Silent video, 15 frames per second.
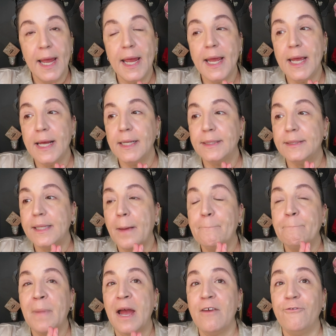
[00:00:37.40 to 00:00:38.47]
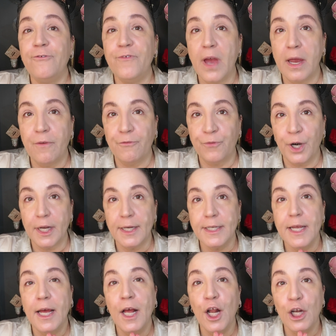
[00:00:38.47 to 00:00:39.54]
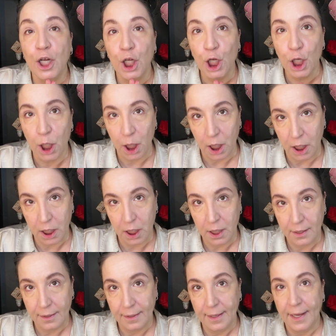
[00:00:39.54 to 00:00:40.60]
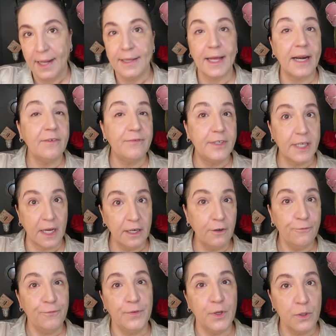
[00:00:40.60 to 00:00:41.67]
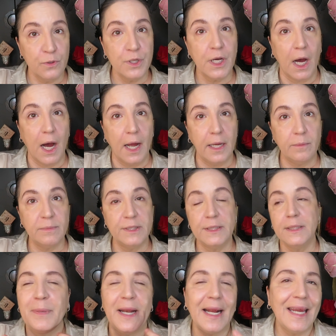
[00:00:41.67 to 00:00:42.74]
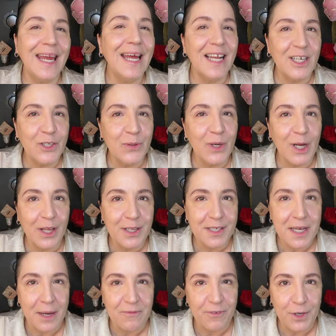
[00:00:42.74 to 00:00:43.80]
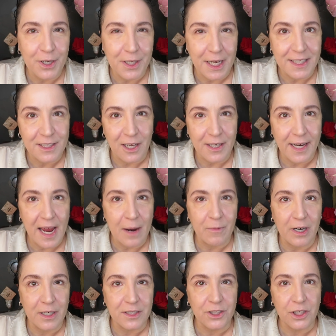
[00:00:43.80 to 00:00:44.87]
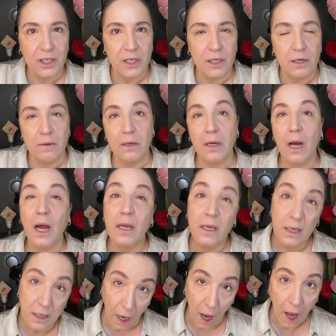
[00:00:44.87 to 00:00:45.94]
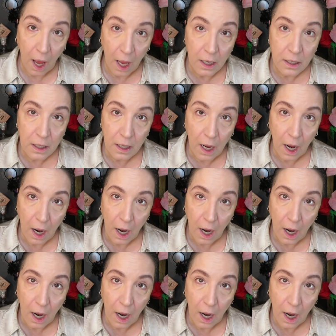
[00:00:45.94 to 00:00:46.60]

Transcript: it's my favorite look that I've done a few times, but I can't do it all the time for you guys on camera because you're gonna go again.